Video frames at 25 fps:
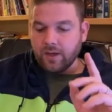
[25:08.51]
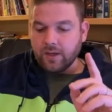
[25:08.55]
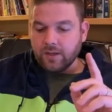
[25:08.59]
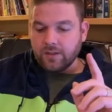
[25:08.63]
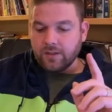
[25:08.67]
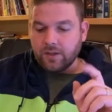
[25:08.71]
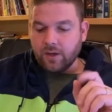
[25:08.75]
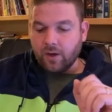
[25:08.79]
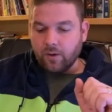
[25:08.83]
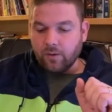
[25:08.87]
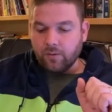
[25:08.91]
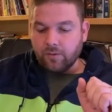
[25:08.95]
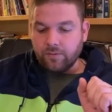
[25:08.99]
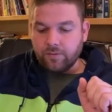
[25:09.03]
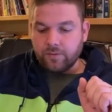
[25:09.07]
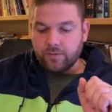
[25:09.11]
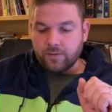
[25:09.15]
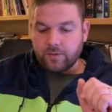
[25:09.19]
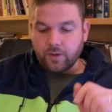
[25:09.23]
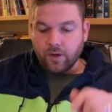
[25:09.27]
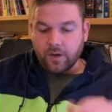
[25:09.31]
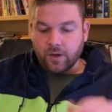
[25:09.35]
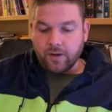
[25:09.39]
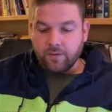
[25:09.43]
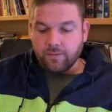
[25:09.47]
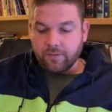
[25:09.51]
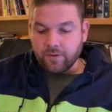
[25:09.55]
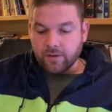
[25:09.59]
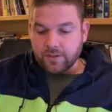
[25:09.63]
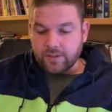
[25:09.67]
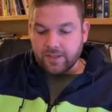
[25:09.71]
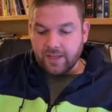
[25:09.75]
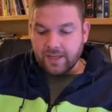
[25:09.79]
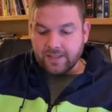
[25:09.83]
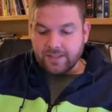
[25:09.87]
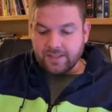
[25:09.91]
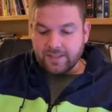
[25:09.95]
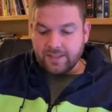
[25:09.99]
So starting in verse
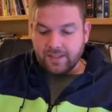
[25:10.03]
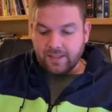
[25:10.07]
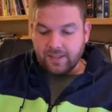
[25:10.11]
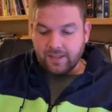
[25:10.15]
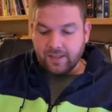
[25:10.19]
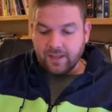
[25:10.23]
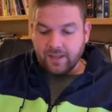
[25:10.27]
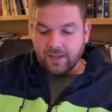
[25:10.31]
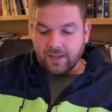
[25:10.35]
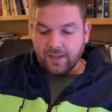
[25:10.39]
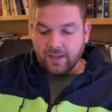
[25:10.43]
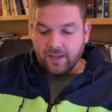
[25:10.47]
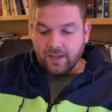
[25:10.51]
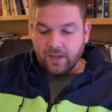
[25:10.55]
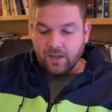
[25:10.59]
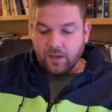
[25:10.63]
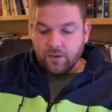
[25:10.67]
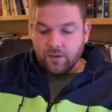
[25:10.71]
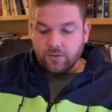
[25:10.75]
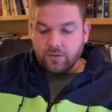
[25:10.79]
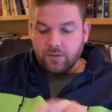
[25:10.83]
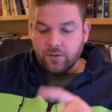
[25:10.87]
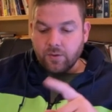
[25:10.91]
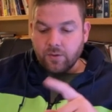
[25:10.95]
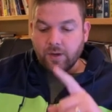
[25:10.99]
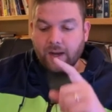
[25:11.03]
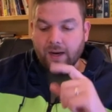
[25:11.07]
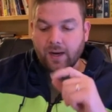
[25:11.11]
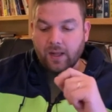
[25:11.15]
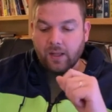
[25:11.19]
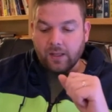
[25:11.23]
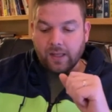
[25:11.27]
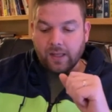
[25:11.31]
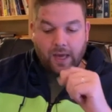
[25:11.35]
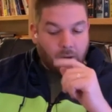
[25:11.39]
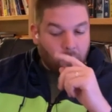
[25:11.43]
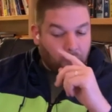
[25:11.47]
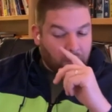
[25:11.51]
18, do not
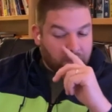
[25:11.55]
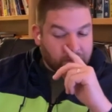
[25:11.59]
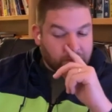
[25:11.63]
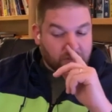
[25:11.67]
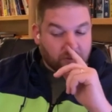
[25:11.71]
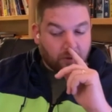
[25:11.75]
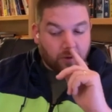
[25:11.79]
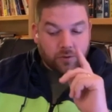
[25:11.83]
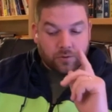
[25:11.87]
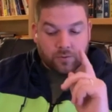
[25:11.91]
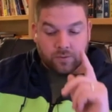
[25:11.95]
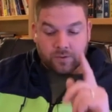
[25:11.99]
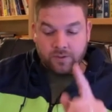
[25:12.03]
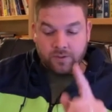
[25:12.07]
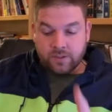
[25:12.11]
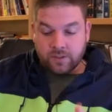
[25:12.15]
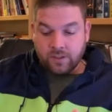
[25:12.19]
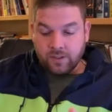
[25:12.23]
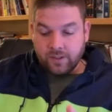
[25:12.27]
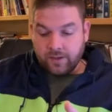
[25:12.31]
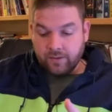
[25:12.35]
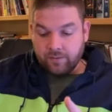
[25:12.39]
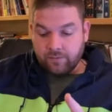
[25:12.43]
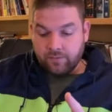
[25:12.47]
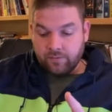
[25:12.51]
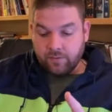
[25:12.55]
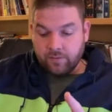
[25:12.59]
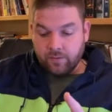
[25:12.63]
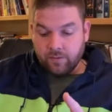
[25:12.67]
allow a sorceress to live.